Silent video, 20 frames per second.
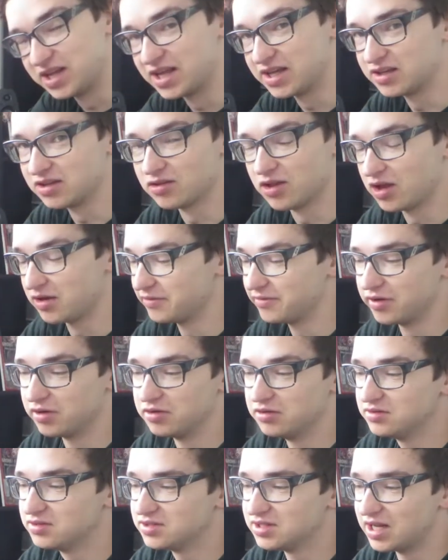take a lot of
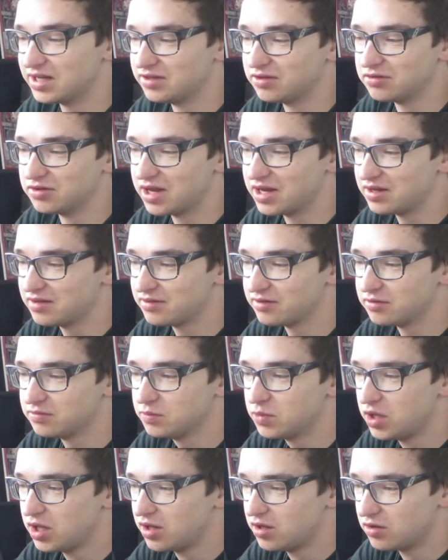photos and I don't edit
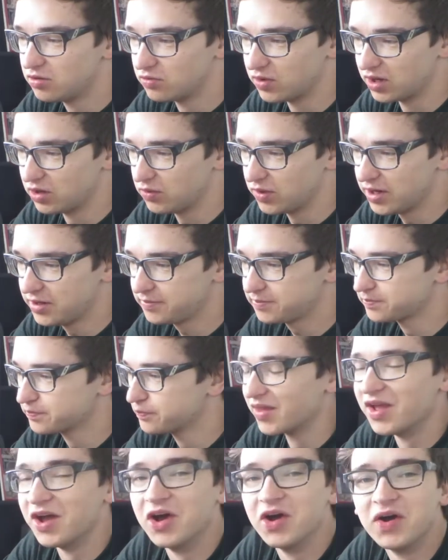them right away.
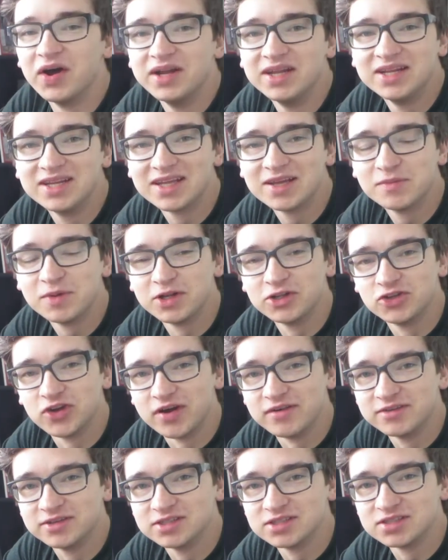Oh, I need to get my
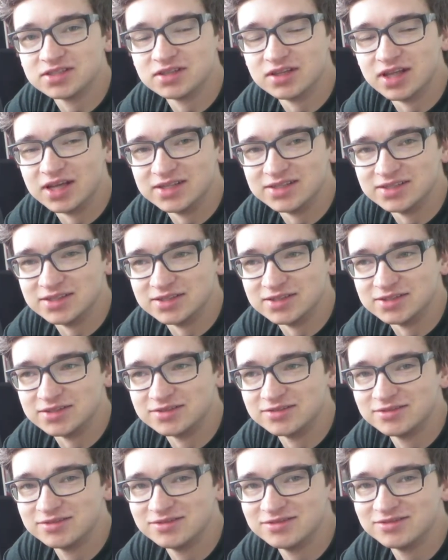driver's
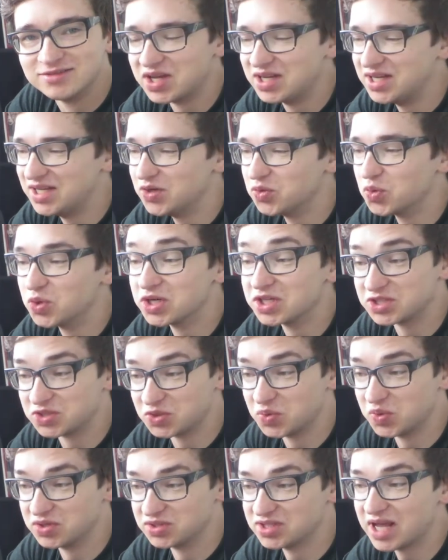license, so I need to work
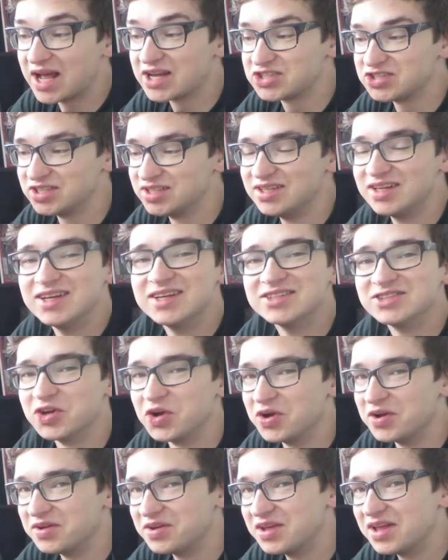towards, actually,
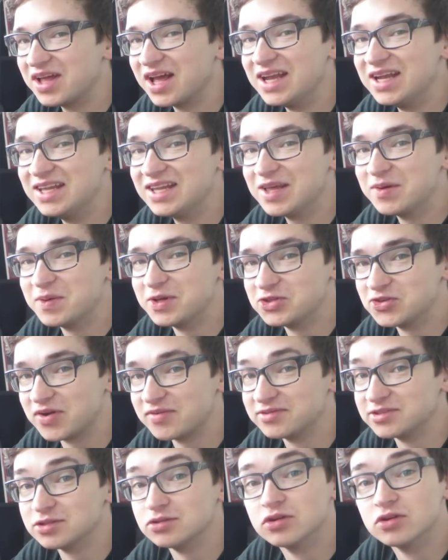sorry, I need to get my
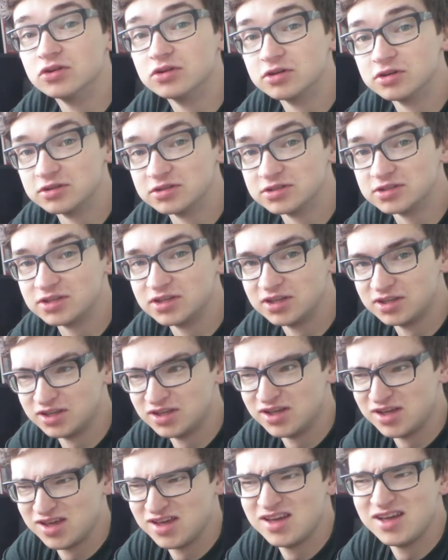driver's learner's
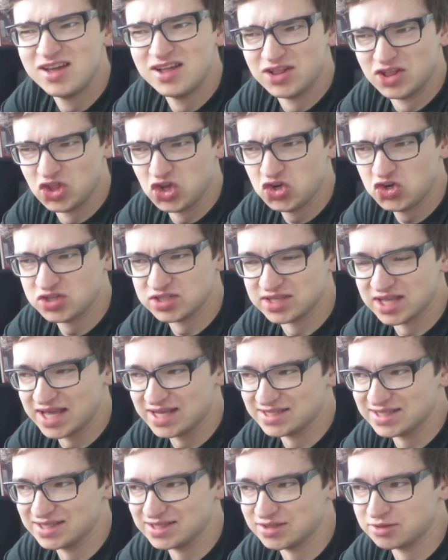
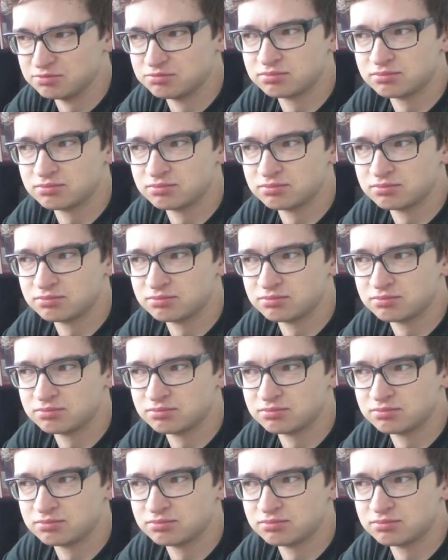license.